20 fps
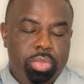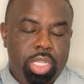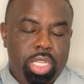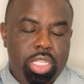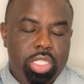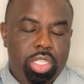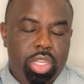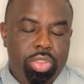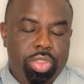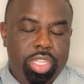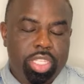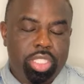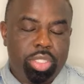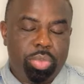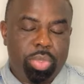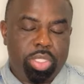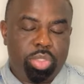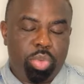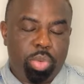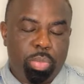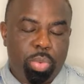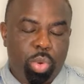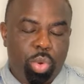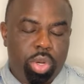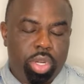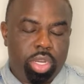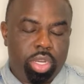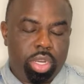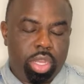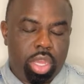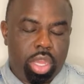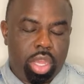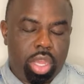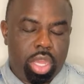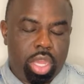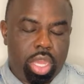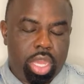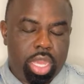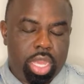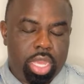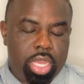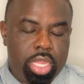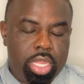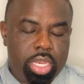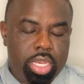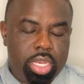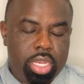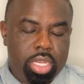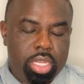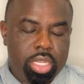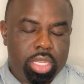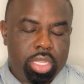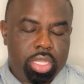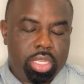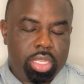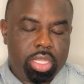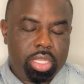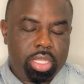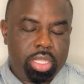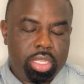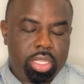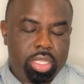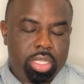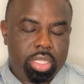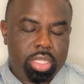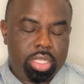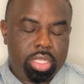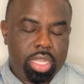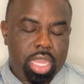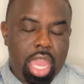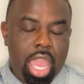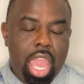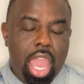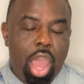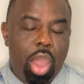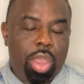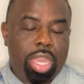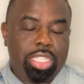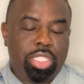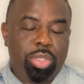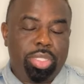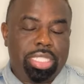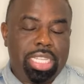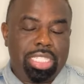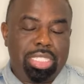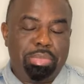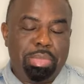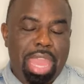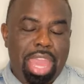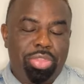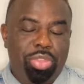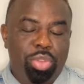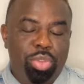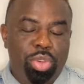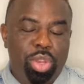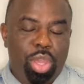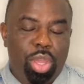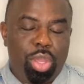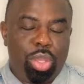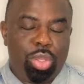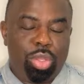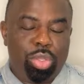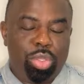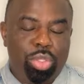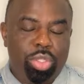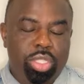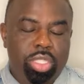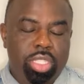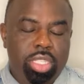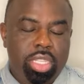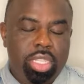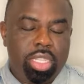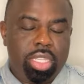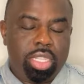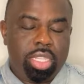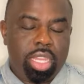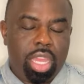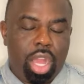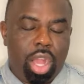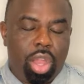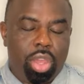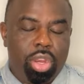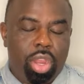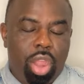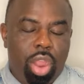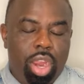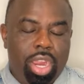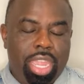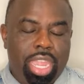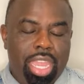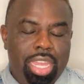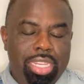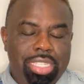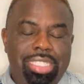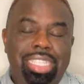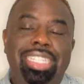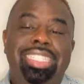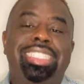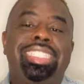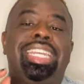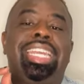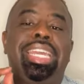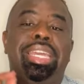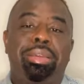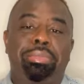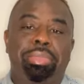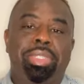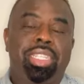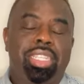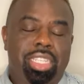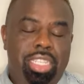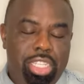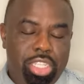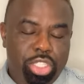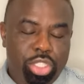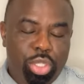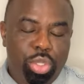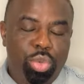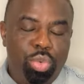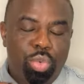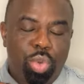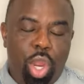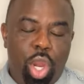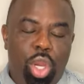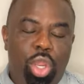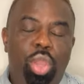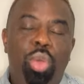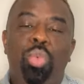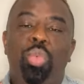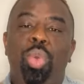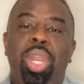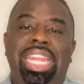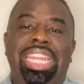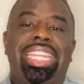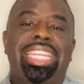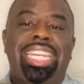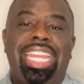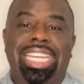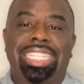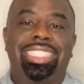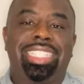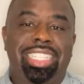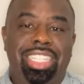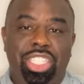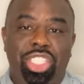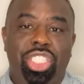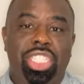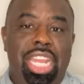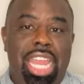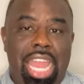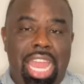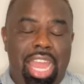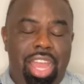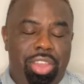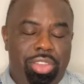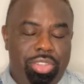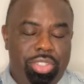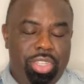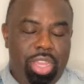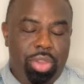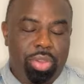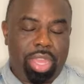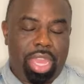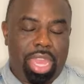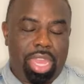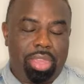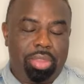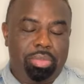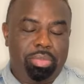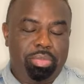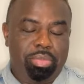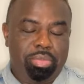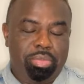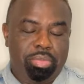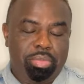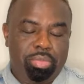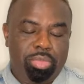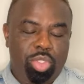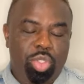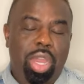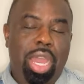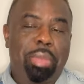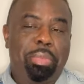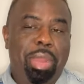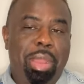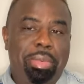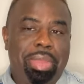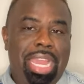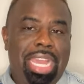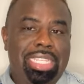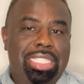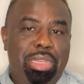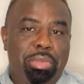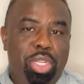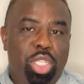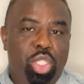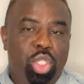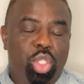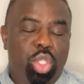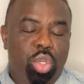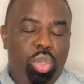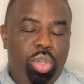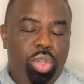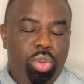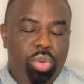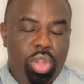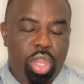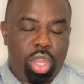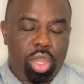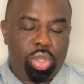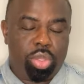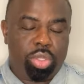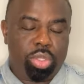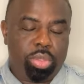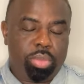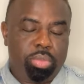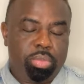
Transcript: So this was reported on. Okay, so it says Matthew knows on R. Kelly's attempt to work with Destiny's Child. Okay, so I probably got some of the story wrong.